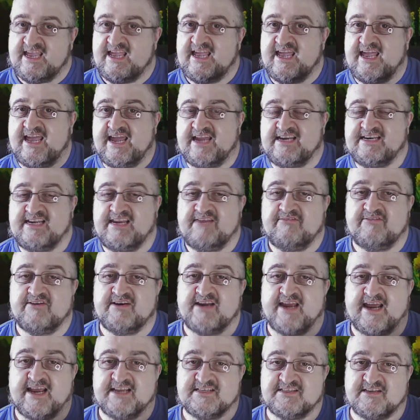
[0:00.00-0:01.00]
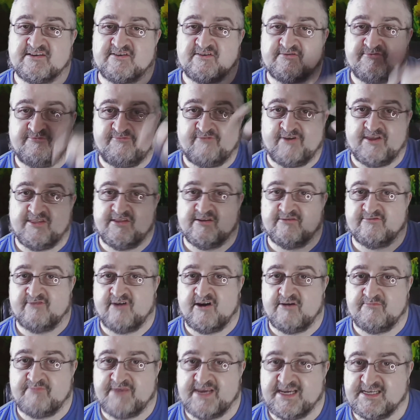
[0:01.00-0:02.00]
And even as they're going further
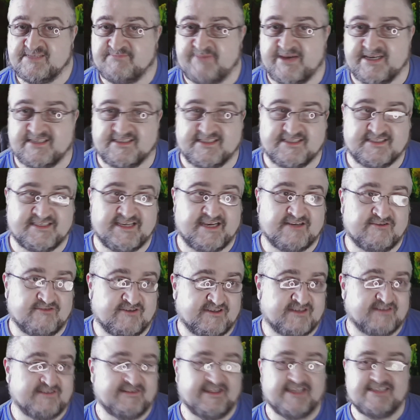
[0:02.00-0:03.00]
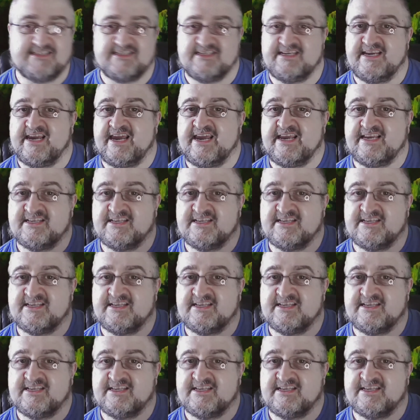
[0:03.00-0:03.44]
up, he's basically saying, "Look, this guy is